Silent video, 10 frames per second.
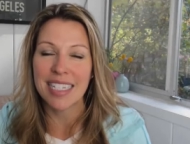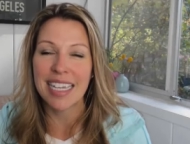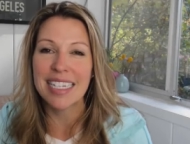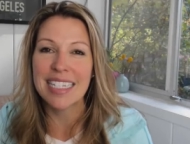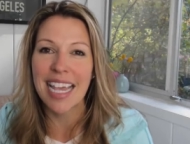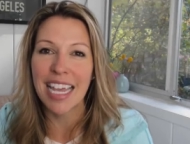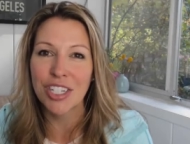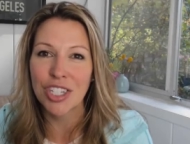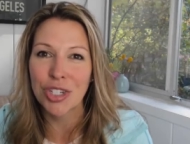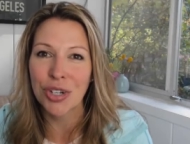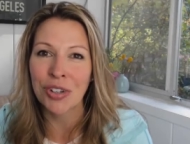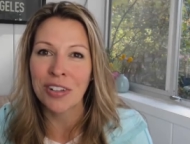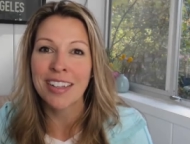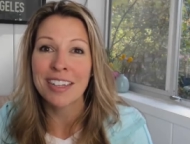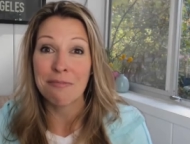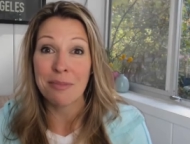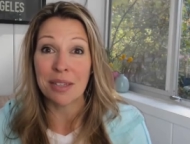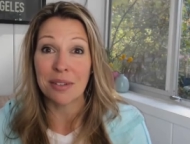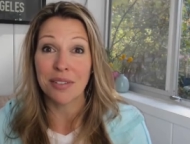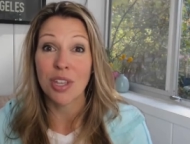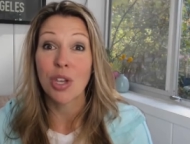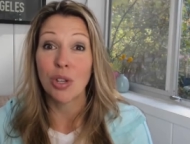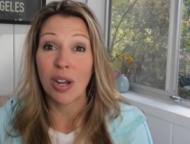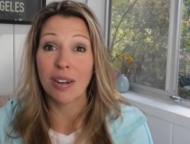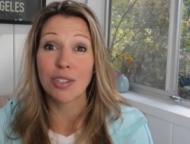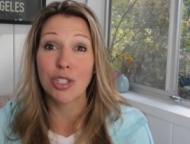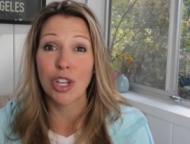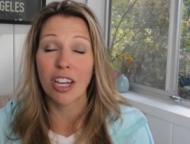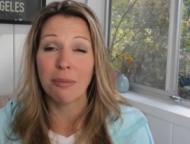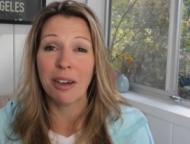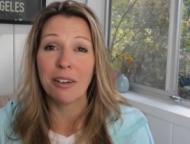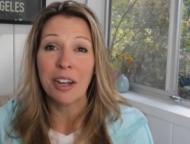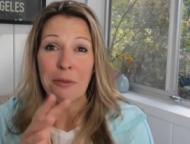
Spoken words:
Intentional meals. You know what I was just talking about?